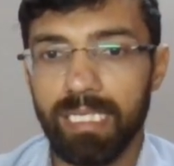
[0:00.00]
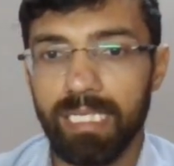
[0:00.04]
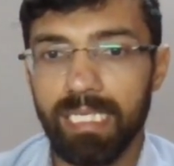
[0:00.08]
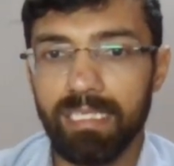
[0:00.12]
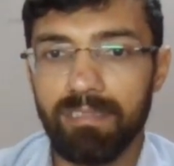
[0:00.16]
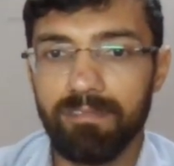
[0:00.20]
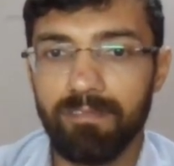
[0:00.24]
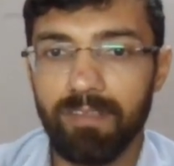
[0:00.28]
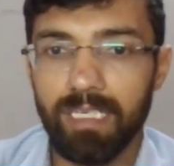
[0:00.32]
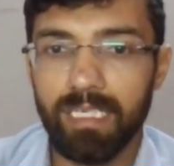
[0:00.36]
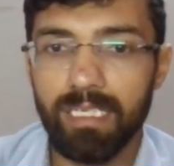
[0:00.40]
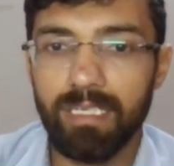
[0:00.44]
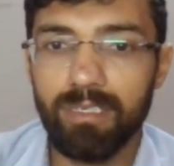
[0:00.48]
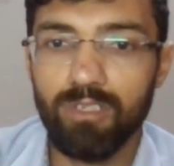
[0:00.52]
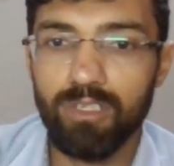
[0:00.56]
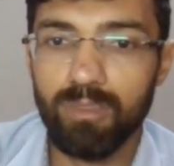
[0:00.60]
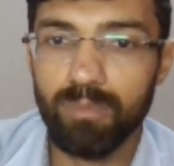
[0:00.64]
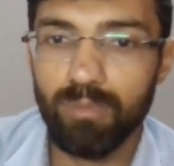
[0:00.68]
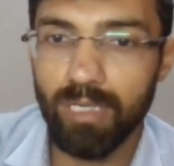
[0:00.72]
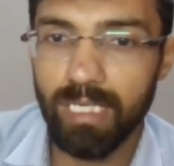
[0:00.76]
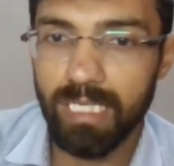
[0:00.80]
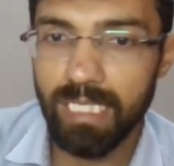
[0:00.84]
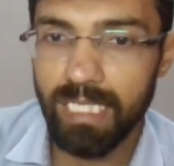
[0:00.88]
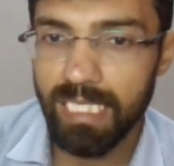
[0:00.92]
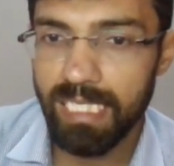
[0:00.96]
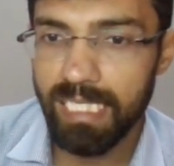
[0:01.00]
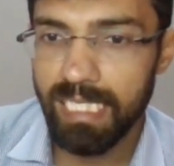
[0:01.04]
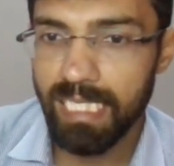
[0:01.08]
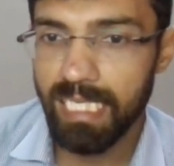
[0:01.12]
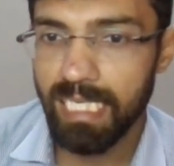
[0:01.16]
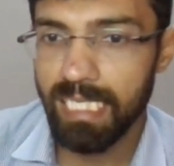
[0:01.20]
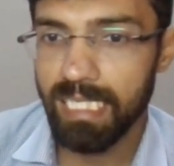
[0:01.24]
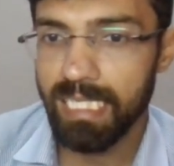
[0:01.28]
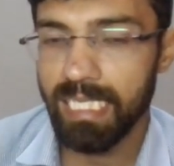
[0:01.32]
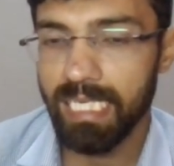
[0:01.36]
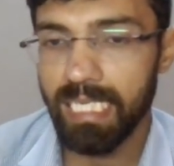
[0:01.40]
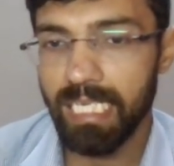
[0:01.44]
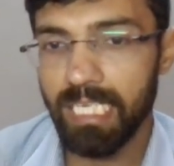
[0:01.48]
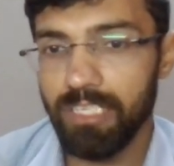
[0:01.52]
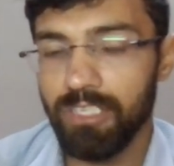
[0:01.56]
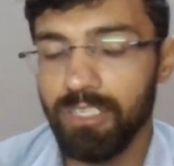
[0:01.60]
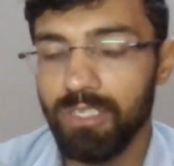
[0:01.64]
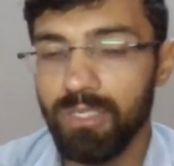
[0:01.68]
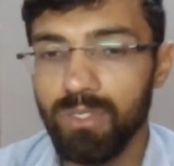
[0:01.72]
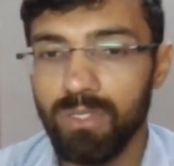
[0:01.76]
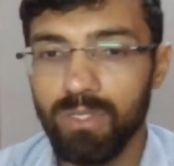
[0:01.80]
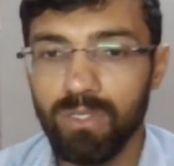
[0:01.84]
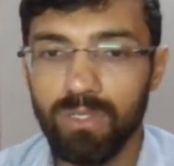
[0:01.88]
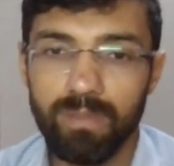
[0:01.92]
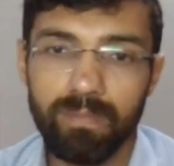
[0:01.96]
is key the
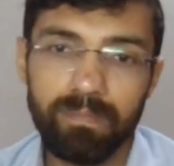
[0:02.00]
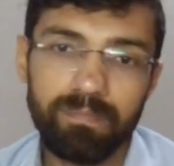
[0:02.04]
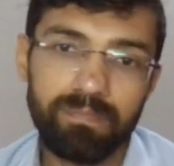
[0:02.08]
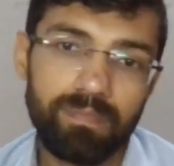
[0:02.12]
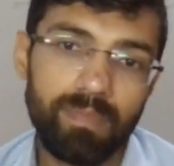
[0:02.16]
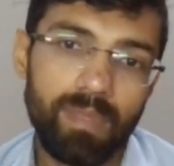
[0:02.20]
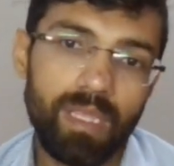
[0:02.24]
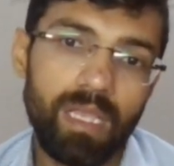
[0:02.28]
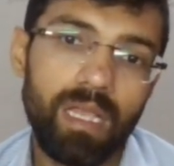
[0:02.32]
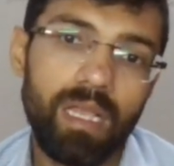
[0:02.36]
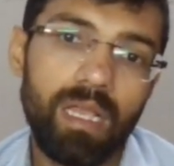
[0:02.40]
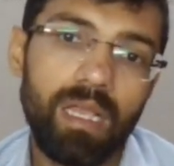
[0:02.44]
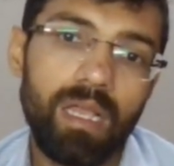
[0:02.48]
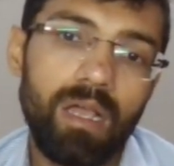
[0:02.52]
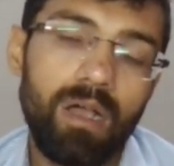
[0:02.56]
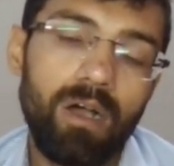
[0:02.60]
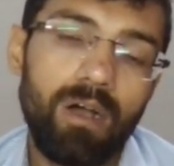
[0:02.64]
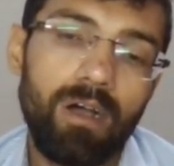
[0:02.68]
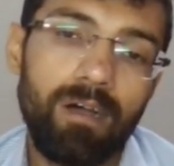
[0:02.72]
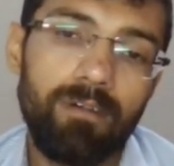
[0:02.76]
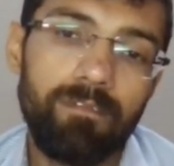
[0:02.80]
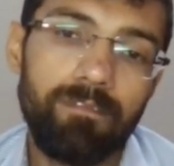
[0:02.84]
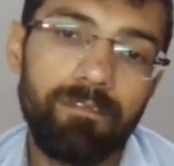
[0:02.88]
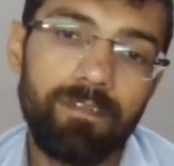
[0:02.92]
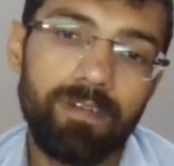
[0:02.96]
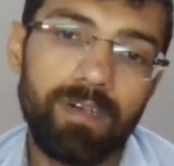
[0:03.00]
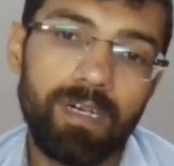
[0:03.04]
ratio of